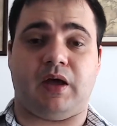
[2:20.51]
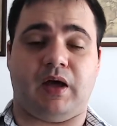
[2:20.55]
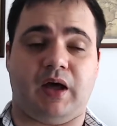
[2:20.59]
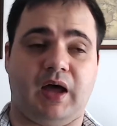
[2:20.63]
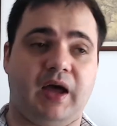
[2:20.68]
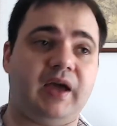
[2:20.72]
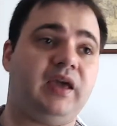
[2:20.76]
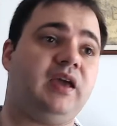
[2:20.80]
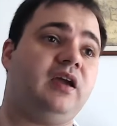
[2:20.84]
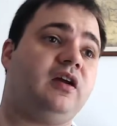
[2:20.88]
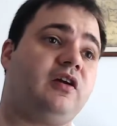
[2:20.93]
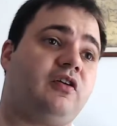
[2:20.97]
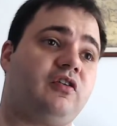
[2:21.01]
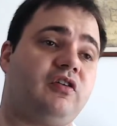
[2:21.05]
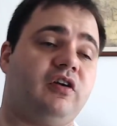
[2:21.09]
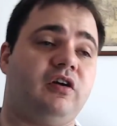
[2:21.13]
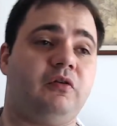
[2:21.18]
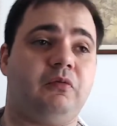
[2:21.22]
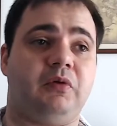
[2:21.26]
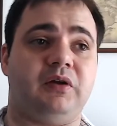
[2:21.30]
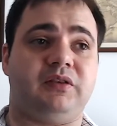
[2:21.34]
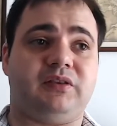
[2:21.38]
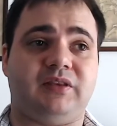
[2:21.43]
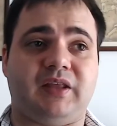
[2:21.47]
I agree
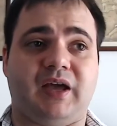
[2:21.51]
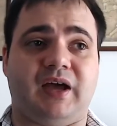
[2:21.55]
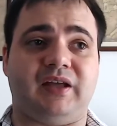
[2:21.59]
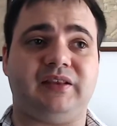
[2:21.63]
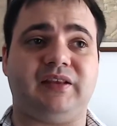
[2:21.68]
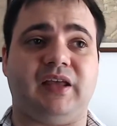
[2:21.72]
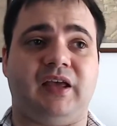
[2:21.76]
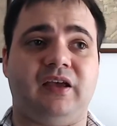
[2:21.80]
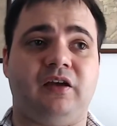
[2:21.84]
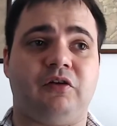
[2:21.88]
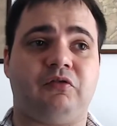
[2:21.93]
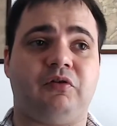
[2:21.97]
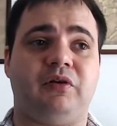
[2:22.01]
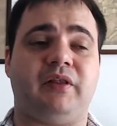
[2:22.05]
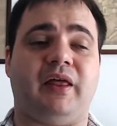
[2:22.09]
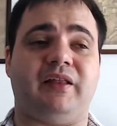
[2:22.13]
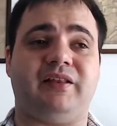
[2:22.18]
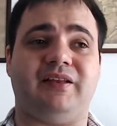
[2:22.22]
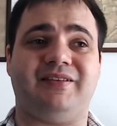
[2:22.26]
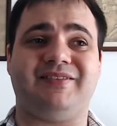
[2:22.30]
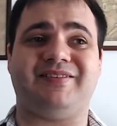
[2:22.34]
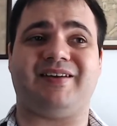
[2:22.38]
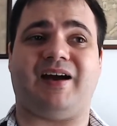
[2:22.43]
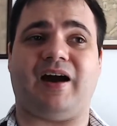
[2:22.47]
with that. I agree that
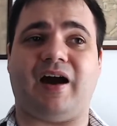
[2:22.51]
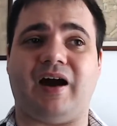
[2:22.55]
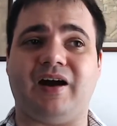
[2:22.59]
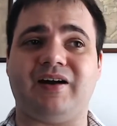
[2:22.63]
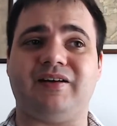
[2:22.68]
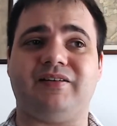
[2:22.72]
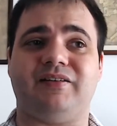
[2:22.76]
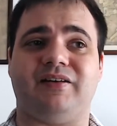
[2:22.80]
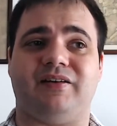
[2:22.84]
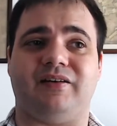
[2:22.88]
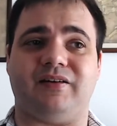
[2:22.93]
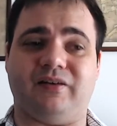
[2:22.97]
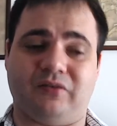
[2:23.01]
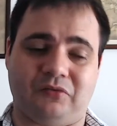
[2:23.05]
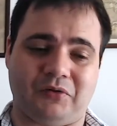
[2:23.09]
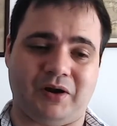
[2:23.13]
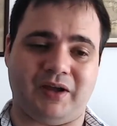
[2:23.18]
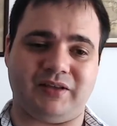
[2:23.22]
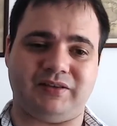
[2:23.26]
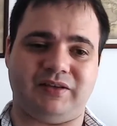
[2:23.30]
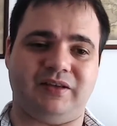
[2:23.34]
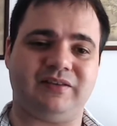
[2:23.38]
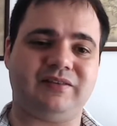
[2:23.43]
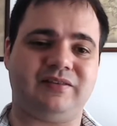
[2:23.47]
it's harder,
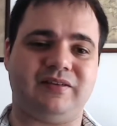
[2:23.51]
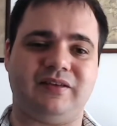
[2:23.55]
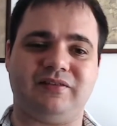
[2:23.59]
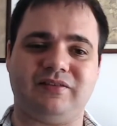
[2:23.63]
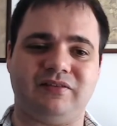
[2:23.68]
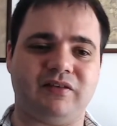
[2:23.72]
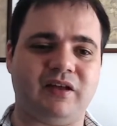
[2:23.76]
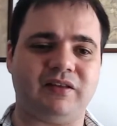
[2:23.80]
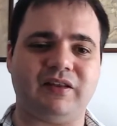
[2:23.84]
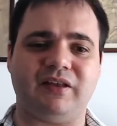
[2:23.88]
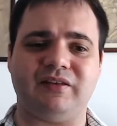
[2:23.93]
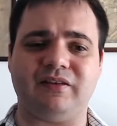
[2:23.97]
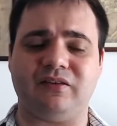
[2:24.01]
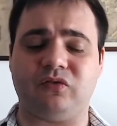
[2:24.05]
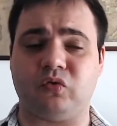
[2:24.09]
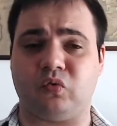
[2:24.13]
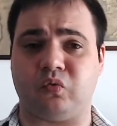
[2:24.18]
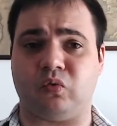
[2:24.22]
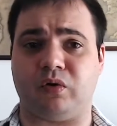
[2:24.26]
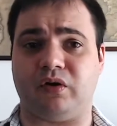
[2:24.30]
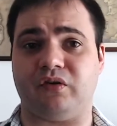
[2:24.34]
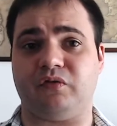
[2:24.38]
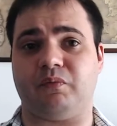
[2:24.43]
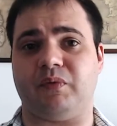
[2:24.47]
right? It's not that it's
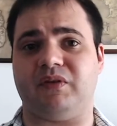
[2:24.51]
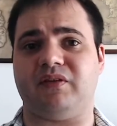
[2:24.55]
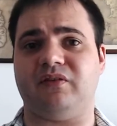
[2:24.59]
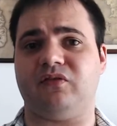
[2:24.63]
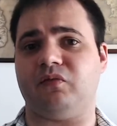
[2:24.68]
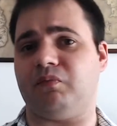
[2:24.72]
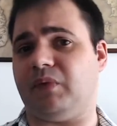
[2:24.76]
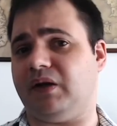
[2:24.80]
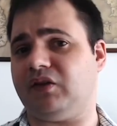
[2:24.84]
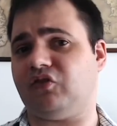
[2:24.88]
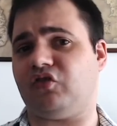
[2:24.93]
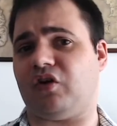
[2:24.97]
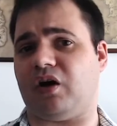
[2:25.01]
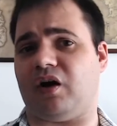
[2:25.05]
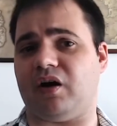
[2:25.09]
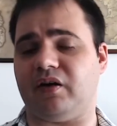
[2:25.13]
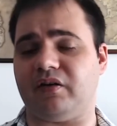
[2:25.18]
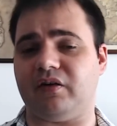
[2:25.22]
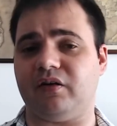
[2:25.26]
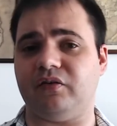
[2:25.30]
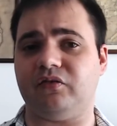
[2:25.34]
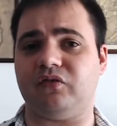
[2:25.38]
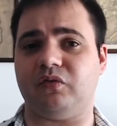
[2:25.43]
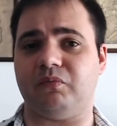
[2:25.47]
worse, but it's much
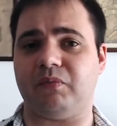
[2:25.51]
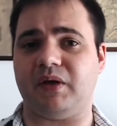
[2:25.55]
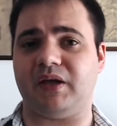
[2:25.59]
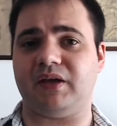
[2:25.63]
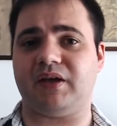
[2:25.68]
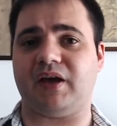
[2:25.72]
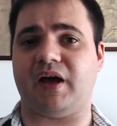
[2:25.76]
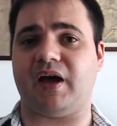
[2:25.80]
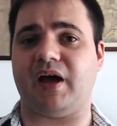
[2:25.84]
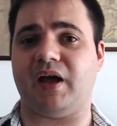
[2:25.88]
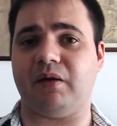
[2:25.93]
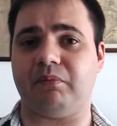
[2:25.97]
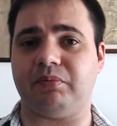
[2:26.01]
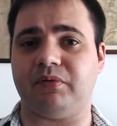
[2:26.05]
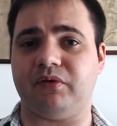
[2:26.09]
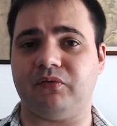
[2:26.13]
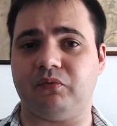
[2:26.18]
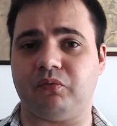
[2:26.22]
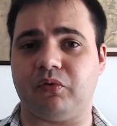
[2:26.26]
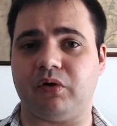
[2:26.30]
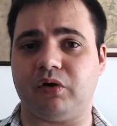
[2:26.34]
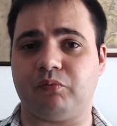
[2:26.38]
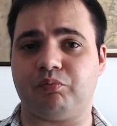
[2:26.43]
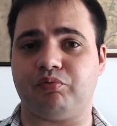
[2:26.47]
harder to make hybrid
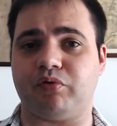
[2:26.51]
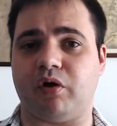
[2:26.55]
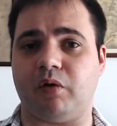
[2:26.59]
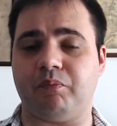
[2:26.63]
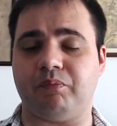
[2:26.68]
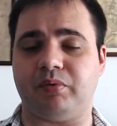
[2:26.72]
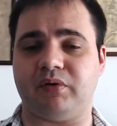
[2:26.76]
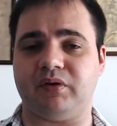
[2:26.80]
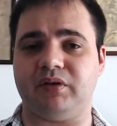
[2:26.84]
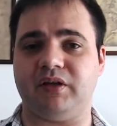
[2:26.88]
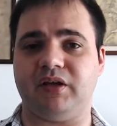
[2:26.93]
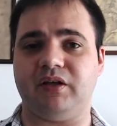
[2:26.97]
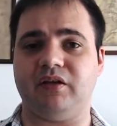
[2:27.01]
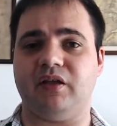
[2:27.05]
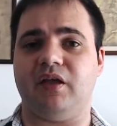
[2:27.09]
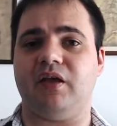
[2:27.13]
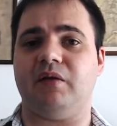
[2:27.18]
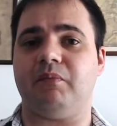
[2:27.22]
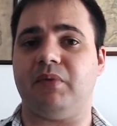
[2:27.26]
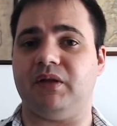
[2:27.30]
work properly.